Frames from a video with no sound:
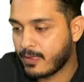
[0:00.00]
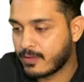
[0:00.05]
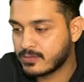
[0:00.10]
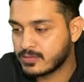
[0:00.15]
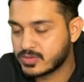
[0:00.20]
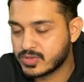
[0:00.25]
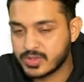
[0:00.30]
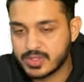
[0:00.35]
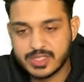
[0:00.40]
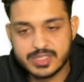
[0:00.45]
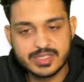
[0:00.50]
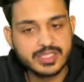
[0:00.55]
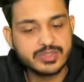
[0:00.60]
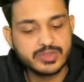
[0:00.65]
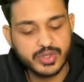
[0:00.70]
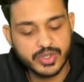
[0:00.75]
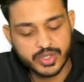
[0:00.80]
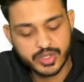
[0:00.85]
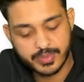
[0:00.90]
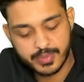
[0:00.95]
So this is going
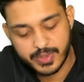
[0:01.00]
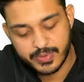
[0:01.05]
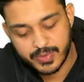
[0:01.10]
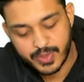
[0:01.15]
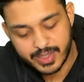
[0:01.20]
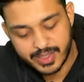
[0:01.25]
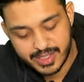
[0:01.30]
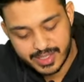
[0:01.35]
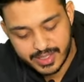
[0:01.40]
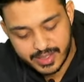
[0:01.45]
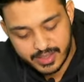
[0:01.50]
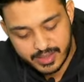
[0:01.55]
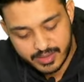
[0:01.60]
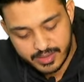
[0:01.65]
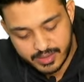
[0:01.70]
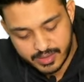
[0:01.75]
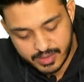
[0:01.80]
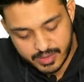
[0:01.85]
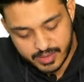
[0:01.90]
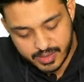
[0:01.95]
to be what?
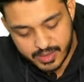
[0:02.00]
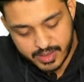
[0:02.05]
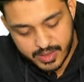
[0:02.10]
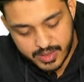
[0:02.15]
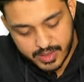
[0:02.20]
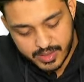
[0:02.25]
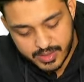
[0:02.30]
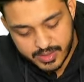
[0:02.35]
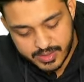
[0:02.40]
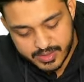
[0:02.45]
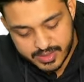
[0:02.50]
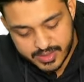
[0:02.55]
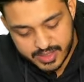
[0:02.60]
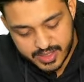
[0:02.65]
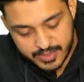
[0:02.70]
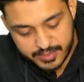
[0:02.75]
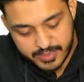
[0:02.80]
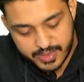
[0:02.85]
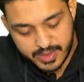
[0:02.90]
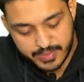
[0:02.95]

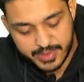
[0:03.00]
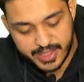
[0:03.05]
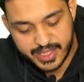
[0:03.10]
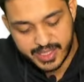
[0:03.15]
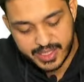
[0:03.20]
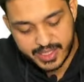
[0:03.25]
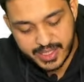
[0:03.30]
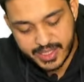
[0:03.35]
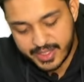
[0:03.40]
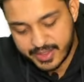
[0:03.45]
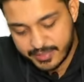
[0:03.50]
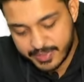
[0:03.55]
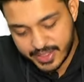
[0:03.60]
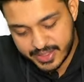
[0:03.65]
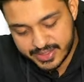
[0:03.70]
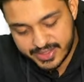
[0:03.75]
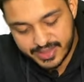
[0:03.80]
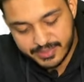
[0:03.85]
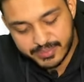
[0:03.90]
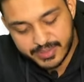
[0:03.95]
Symptomatic treatment.
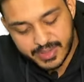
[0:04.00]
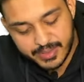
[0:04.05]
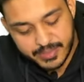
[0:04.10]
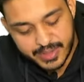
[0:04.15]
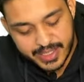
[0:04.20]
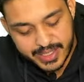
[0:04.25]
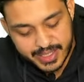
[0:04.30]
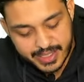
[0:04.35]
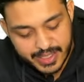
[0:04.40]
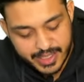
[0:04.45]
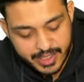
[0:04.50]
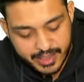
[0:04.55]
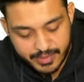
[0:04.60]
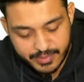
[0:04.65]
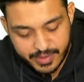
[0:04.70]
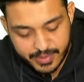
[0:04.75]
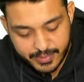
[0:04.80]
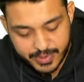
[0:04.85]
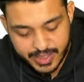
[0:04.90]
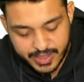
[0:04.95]
Symptomatic treatment.
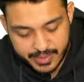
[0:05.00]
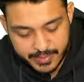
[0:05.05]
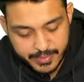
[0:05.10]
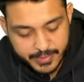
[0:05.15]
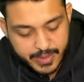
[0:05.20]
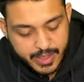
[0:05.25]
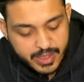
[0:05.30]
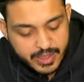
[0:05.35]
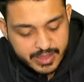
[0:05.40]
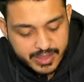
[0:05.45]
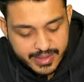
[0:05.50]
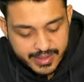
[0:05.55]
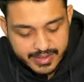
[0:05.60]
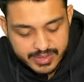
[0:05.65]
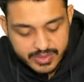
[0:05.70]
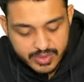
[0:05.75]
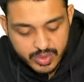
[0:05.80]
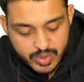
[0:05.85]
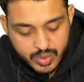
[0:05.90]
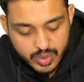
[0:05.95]
There is
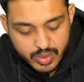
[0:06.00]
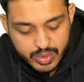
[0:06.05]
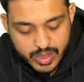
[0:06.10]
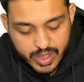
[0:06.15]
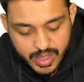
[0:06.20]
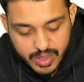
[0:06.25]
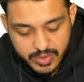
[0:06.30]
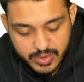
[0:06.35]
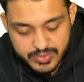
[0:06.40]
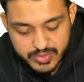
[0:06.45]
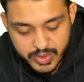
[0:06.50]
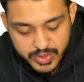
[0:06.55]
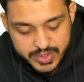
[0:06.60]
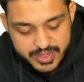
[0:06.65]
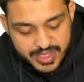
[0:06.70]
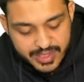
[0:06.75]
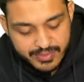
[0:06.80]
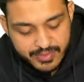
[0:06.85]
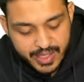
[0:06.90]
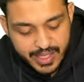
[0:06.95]
no drug of choice in
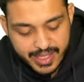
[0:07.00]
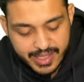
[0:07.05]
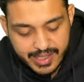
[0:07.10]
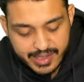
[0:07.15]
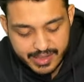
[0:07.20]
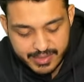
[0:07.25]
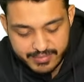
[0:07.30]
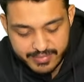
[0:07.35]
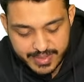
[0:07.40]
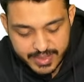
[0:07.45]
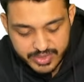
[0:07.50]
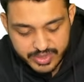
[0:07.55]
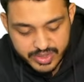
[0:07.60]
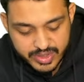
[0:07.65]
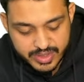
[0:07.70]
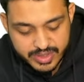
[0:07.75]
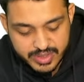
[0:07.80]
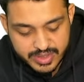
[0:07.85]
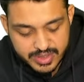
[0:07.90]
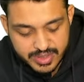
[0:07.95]
viral infections.
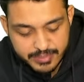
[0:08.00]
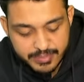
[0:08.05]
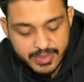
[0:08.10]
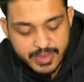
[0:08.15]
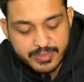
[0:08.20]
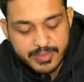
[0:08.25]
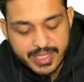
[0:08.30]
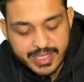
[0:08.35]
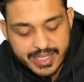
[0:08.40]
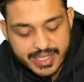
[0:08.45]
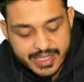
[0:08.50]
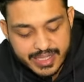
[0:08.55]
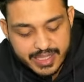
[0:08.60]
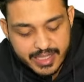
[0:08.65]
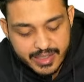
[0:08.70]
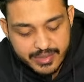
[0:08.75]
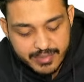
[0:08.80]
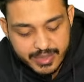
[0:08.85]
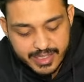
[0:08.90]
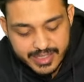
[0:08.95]
Symptomatic
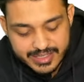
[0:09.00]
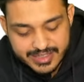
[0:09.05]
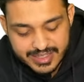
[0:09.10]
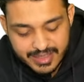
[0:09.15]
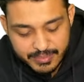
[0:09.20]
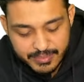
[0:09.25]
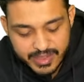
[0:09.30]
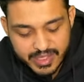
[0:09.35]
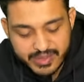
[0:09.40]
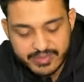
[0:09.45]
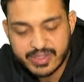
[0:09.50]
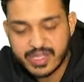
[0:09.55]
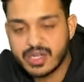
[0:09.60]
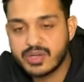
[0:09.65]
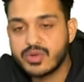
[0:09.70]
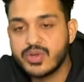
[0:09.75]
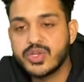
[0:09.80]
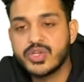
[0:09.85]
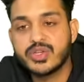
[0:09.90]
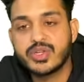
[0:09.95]
treatment is something we are going
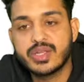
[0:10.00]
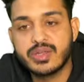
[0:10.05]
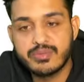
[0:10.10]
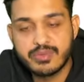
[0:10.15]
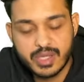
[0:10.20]
to give.